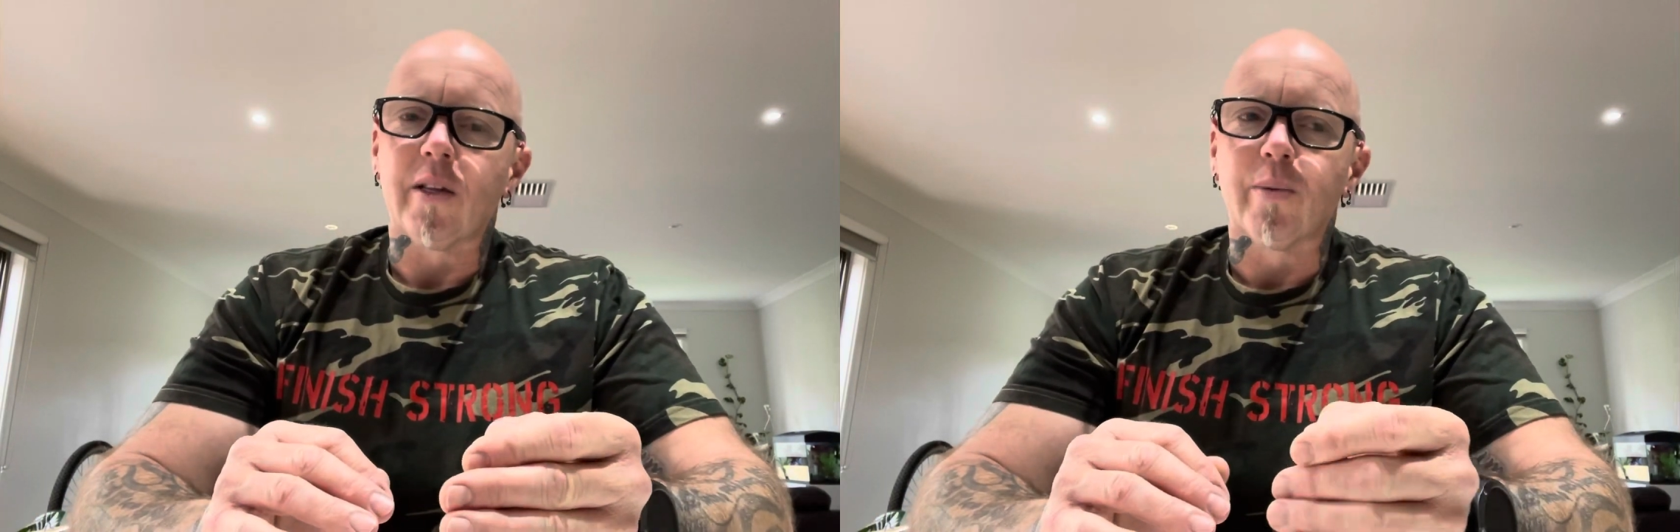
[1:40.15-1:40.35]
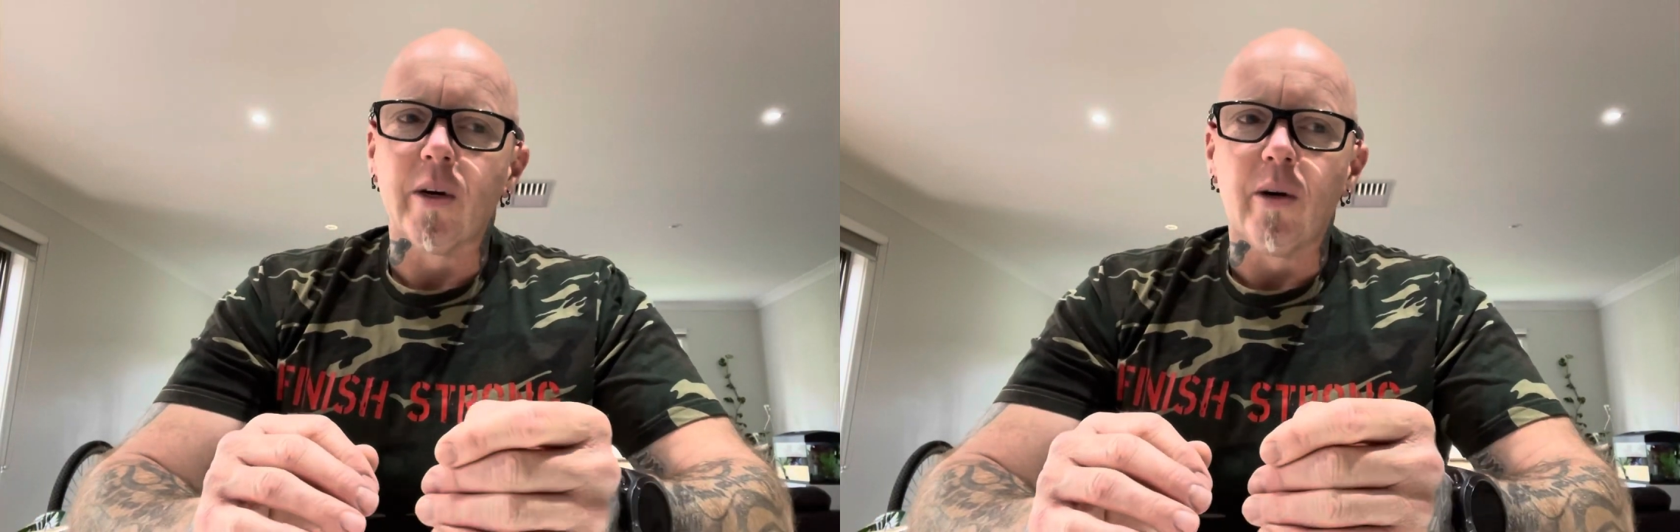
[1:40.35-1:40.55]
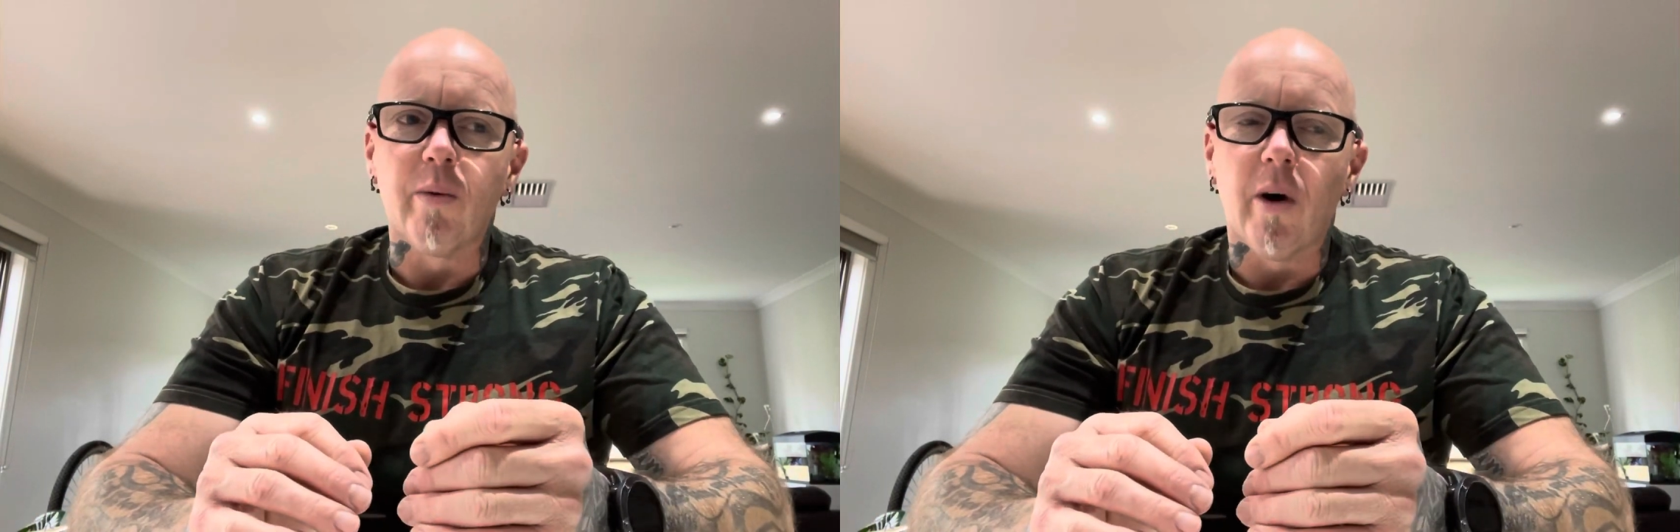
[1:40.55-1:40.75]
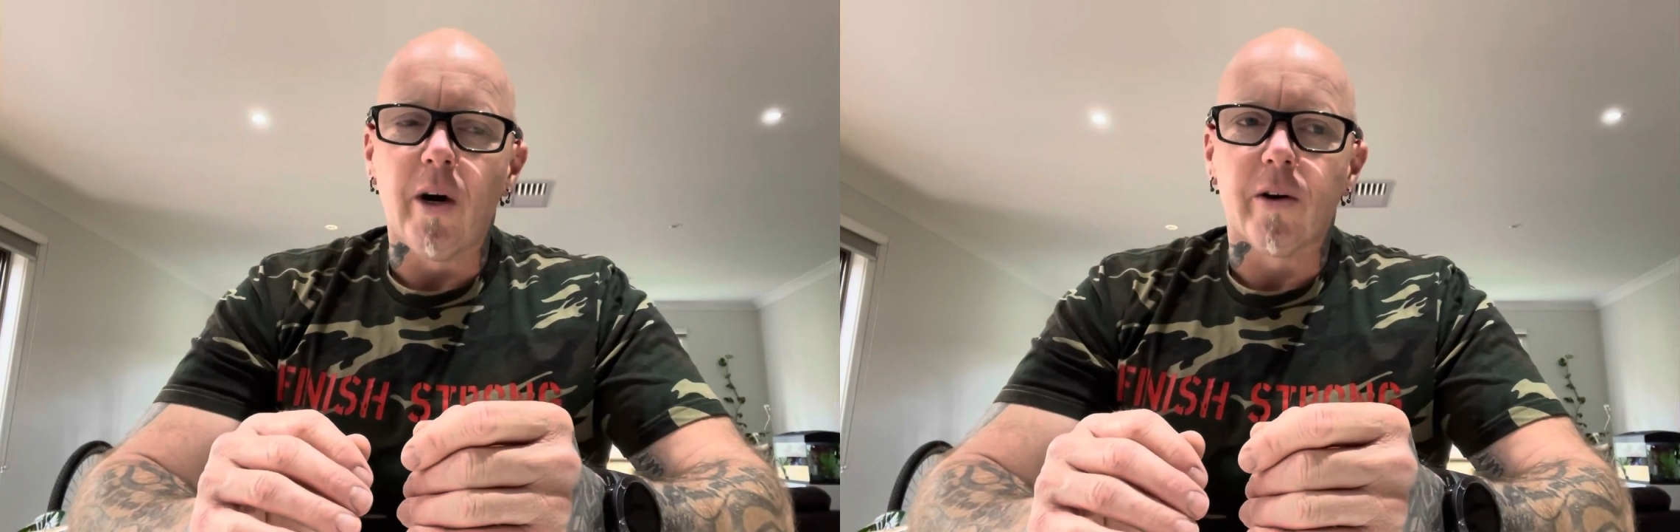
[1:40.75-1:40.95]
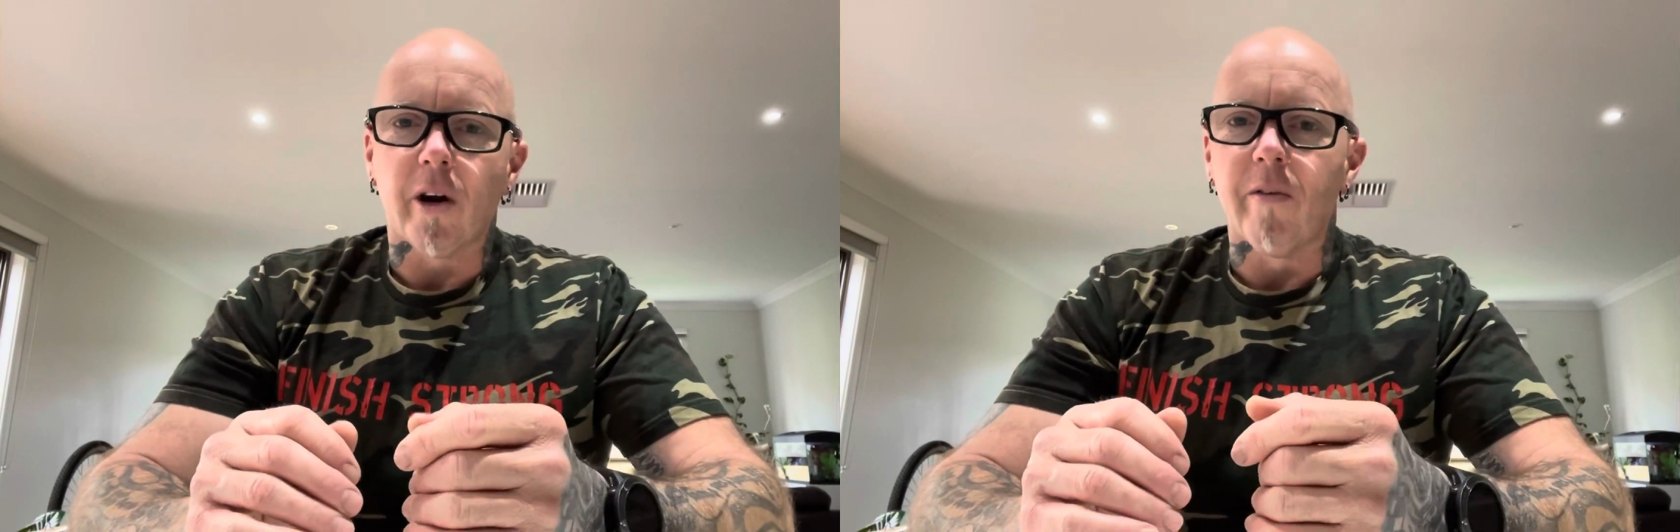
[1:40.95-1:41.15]
The real
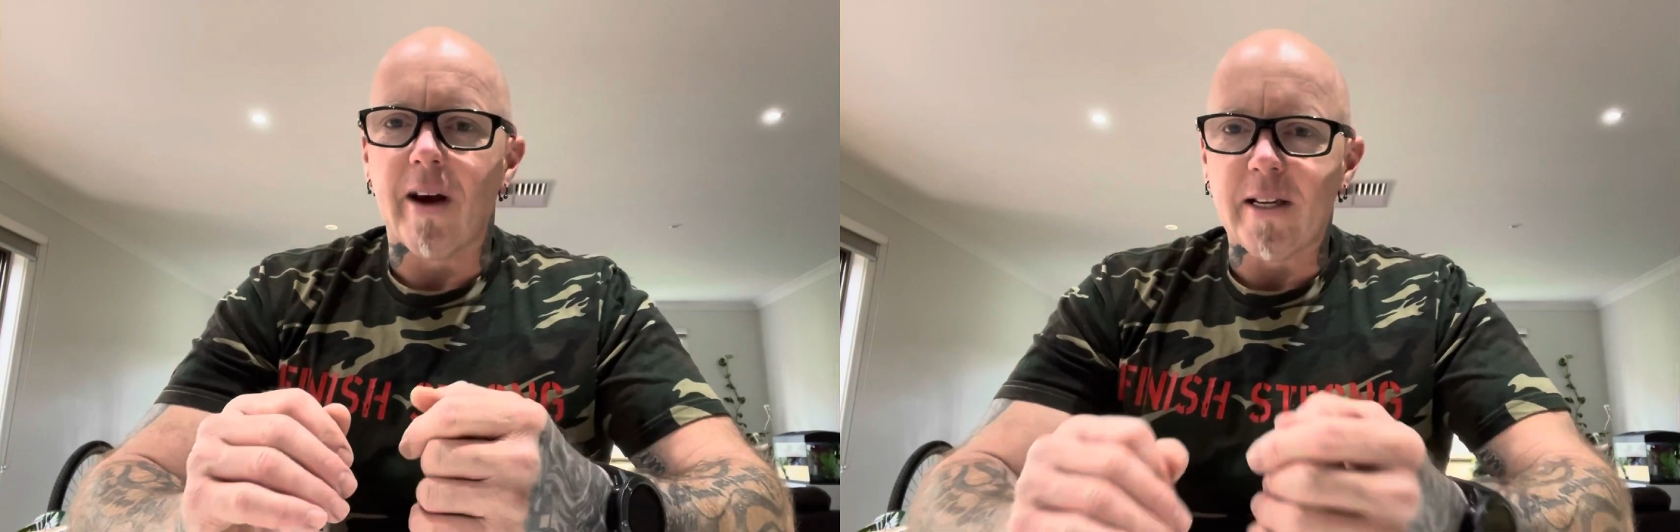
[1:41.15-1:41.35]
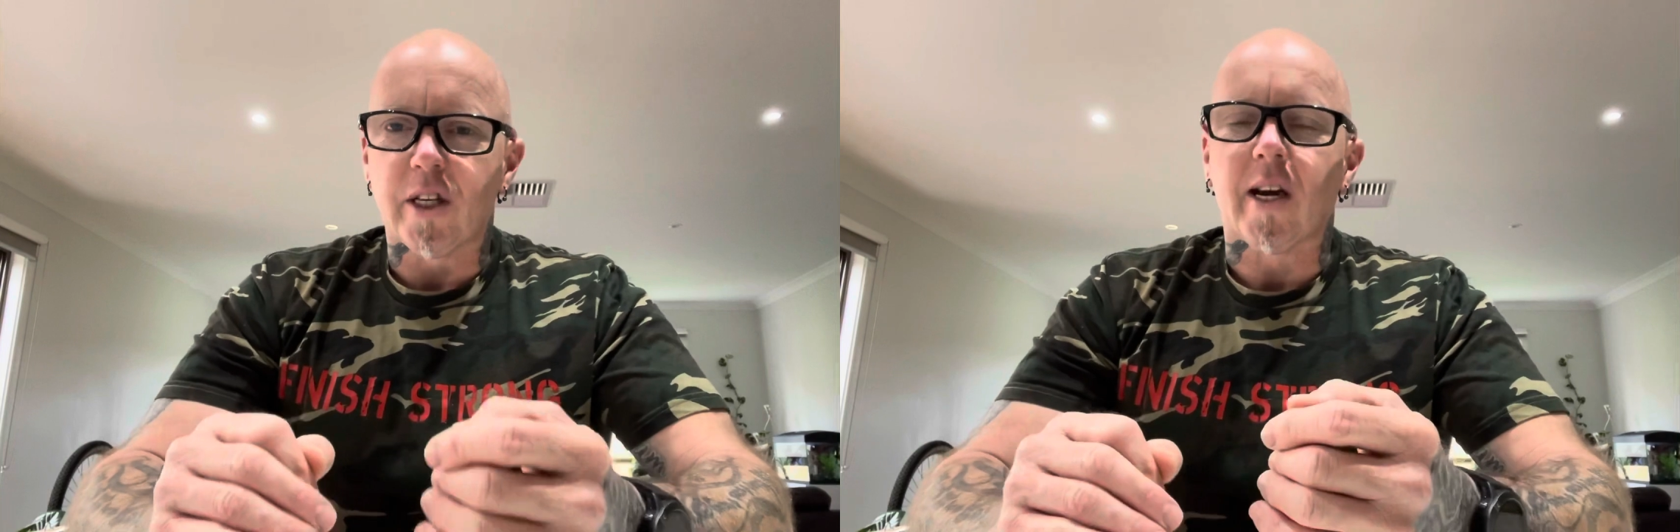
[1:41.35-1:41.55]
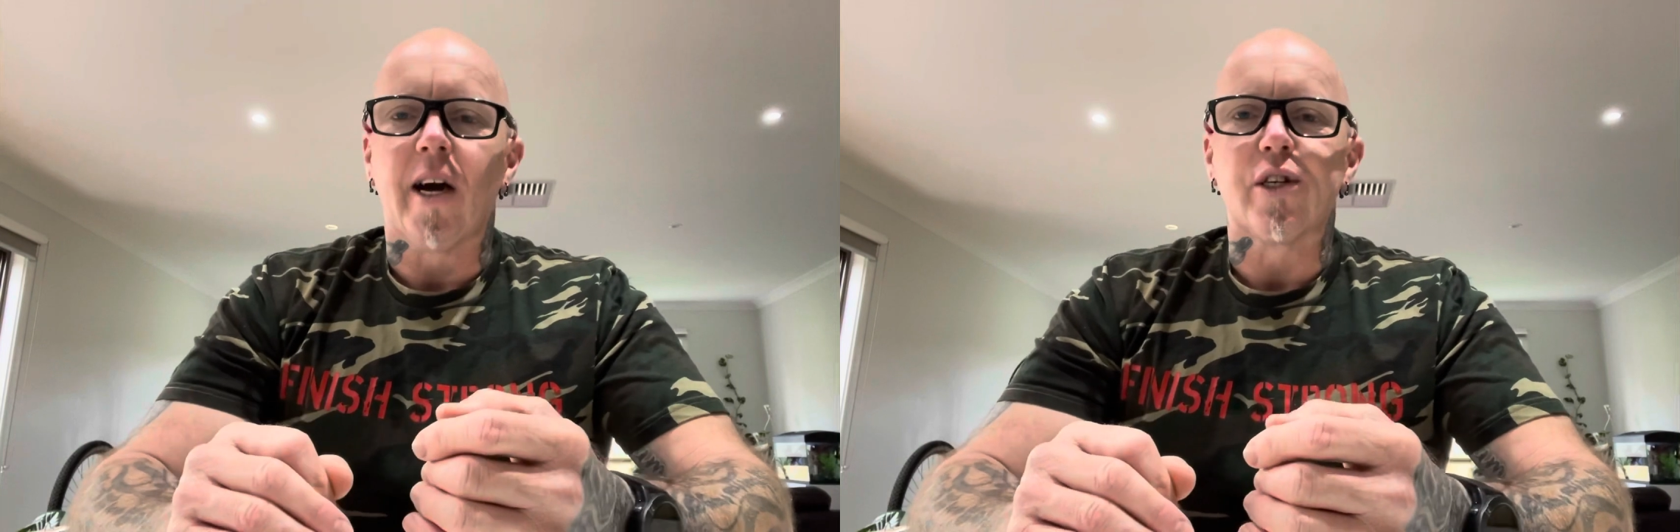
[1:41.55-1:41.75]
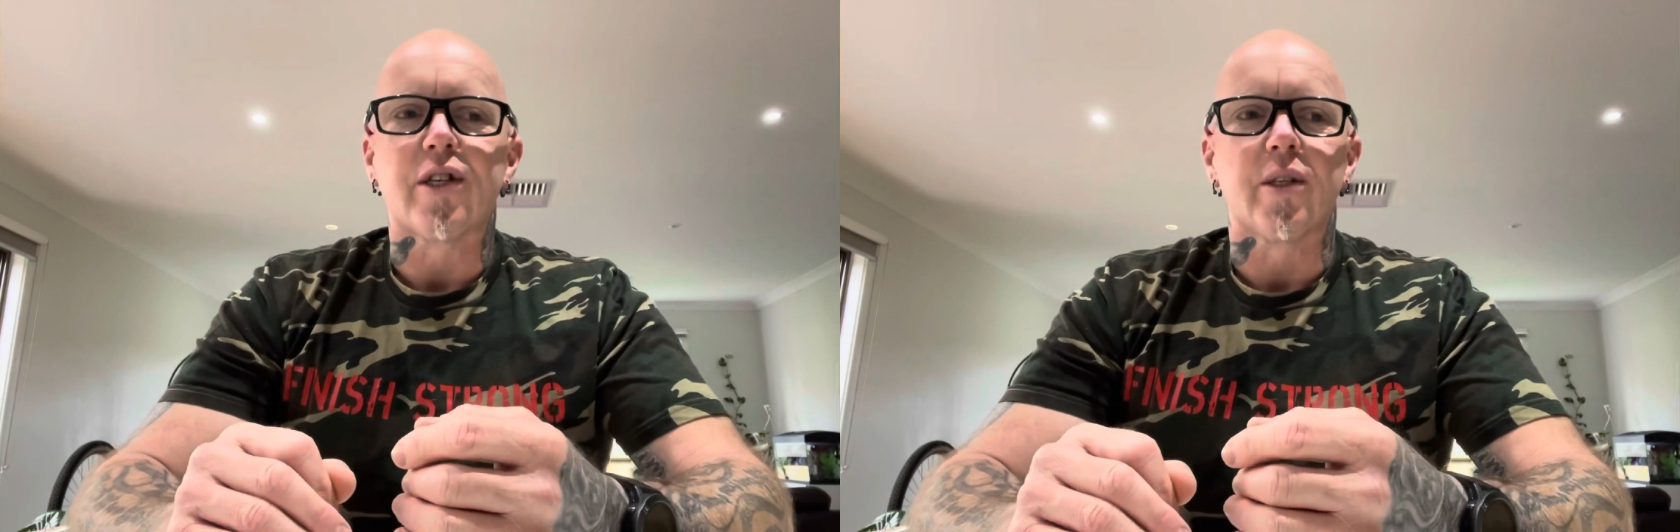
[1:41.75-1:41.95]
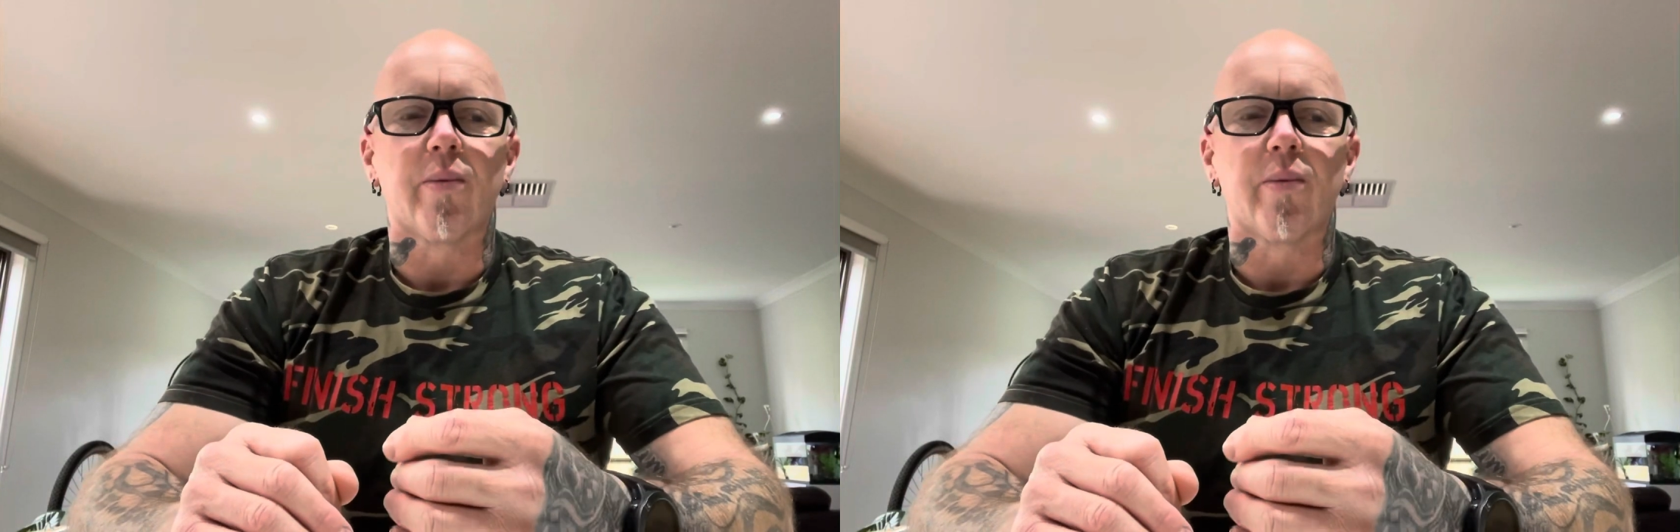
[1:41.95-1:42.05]
world of education,